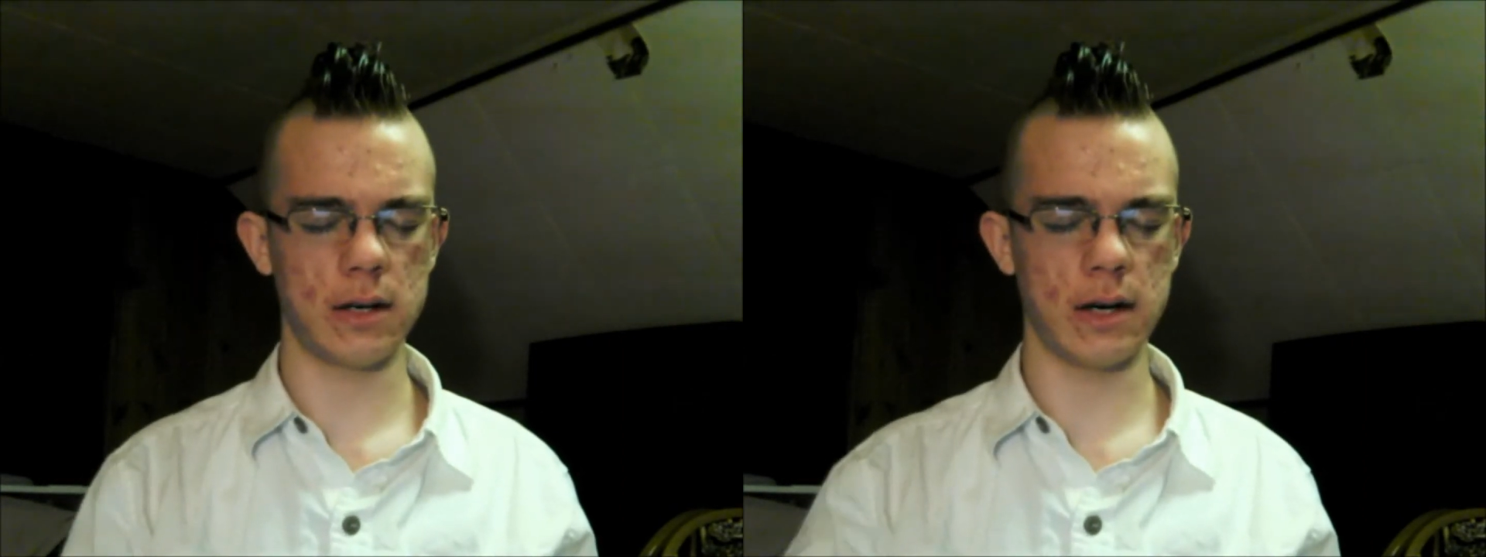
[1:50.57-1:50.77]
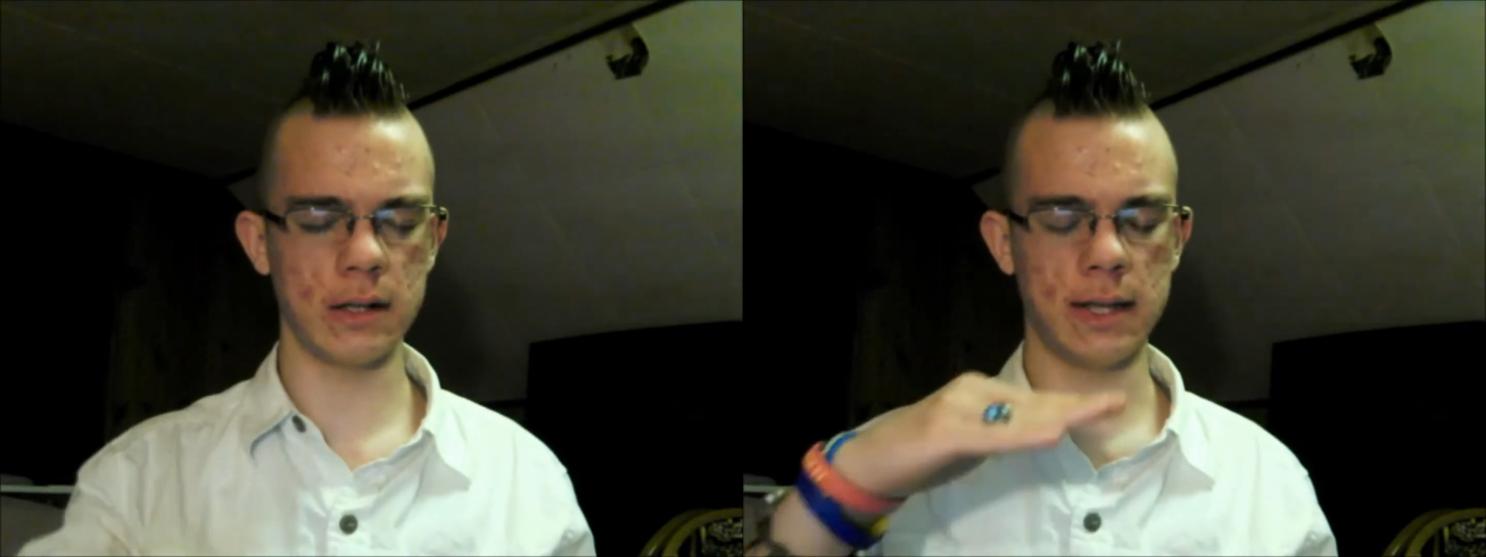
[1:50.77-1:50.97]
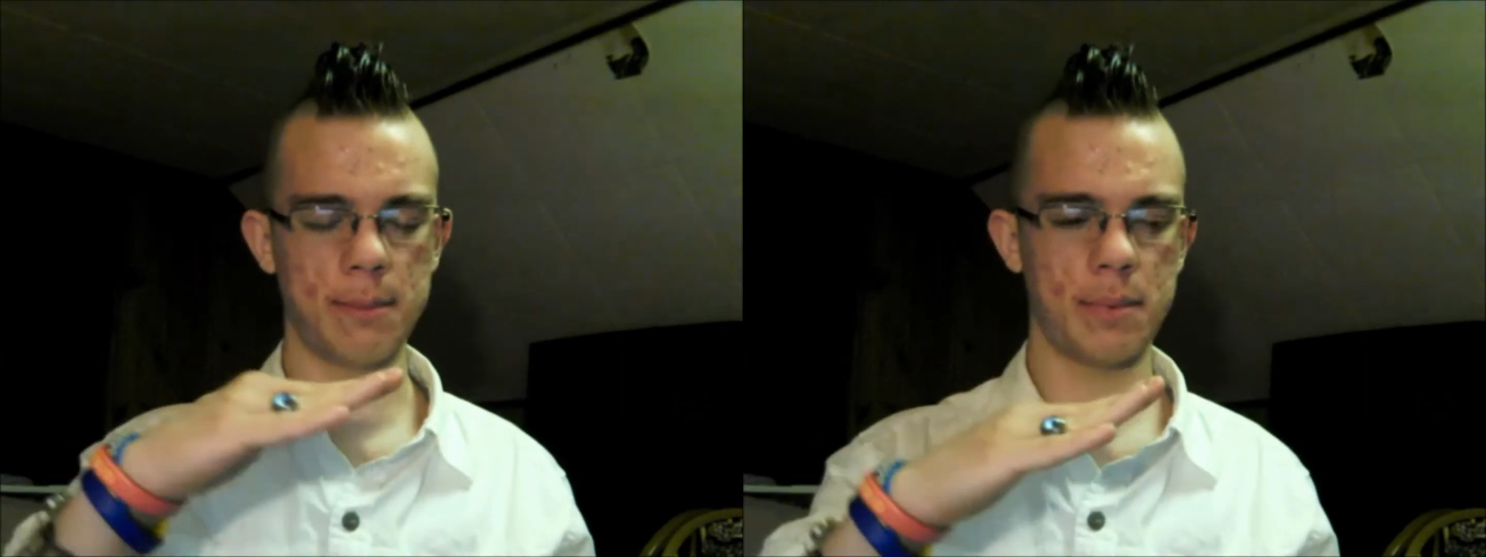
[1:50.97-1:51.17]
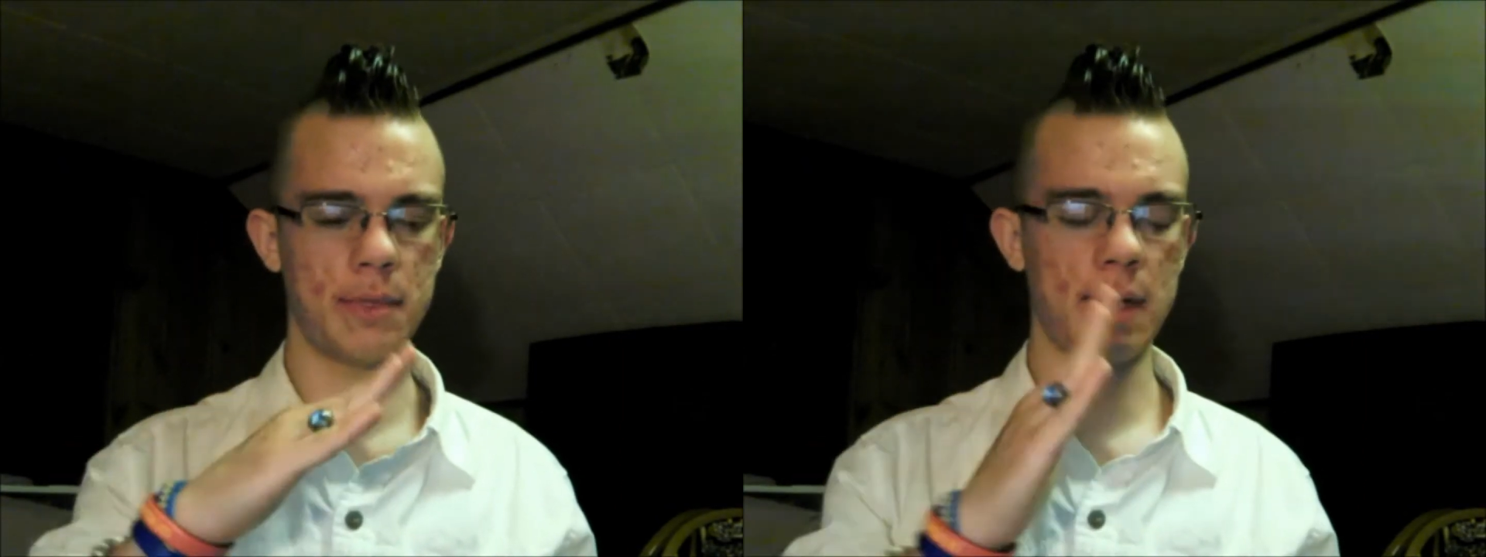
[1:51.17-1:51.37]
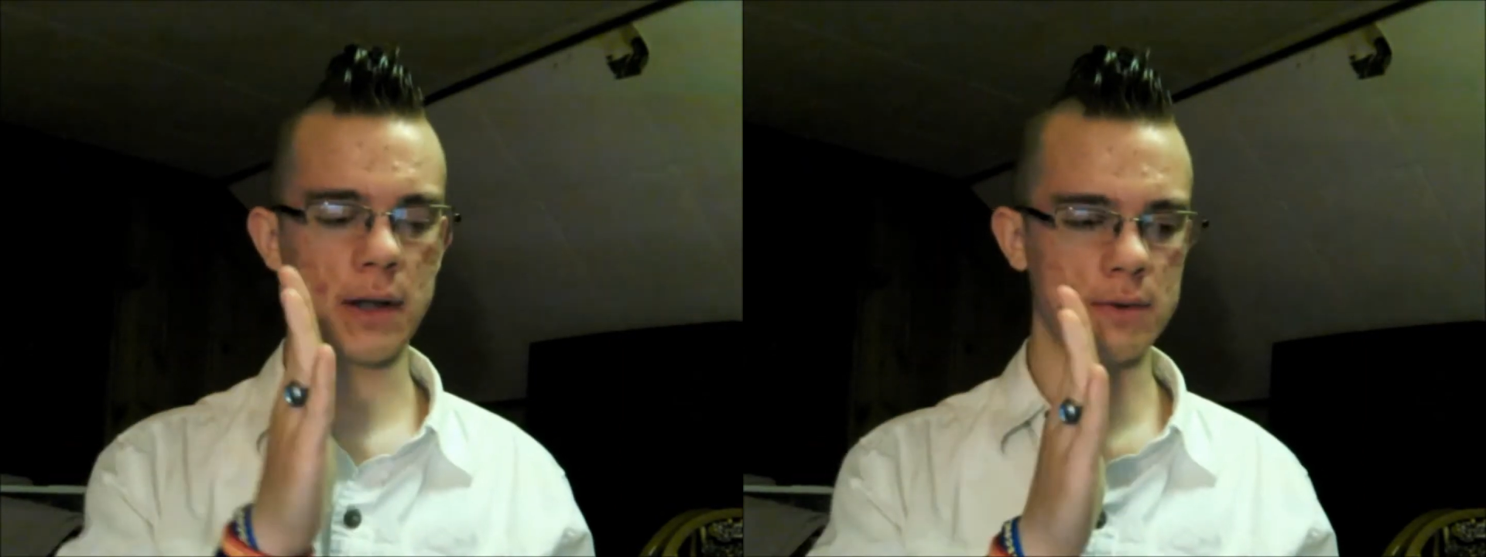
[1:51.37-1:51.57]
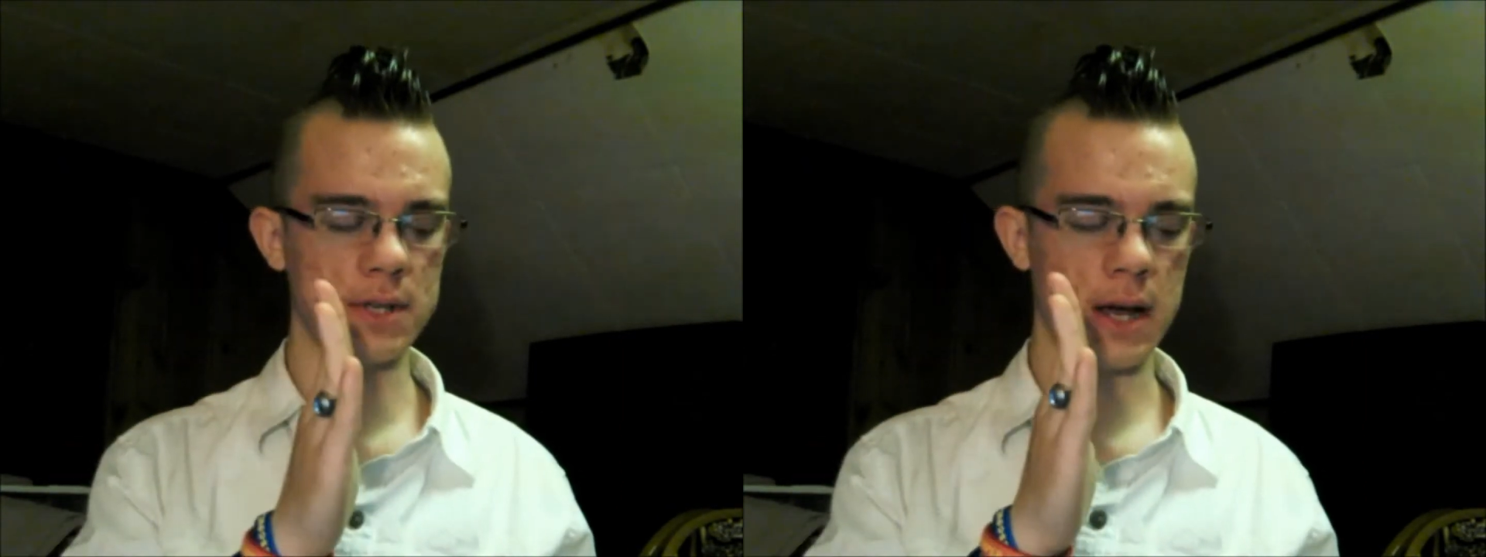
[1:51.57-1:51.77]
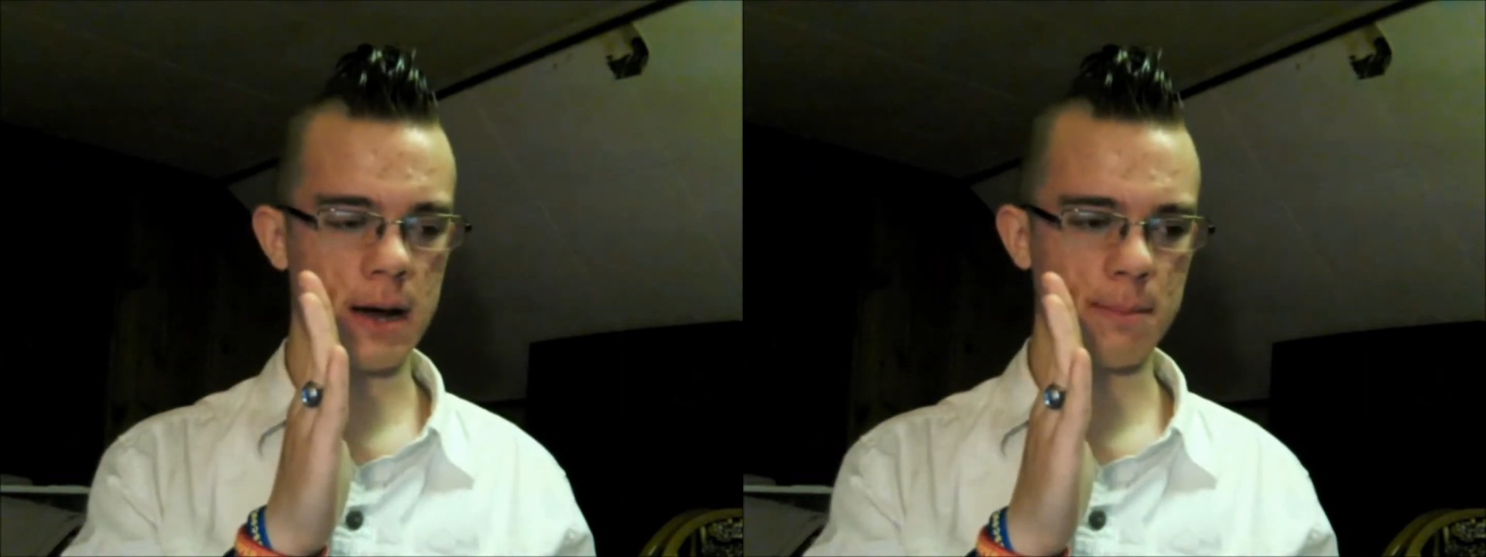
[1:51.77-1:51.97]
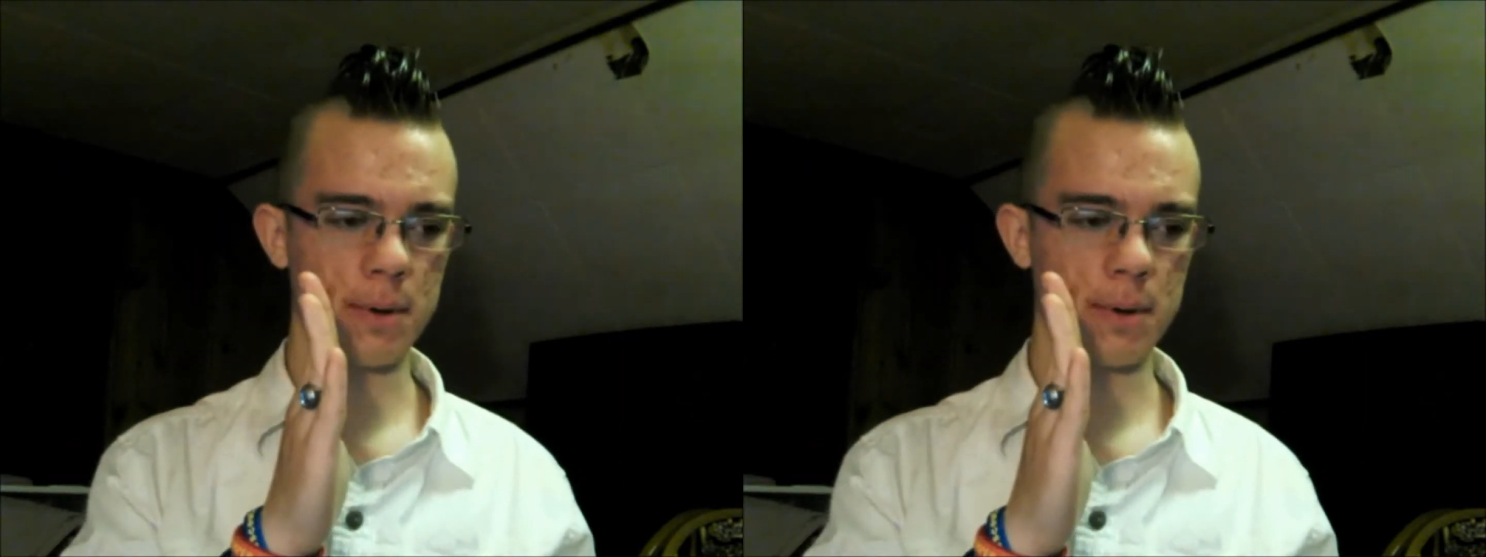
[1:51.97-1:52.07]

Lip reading: a lip that goes up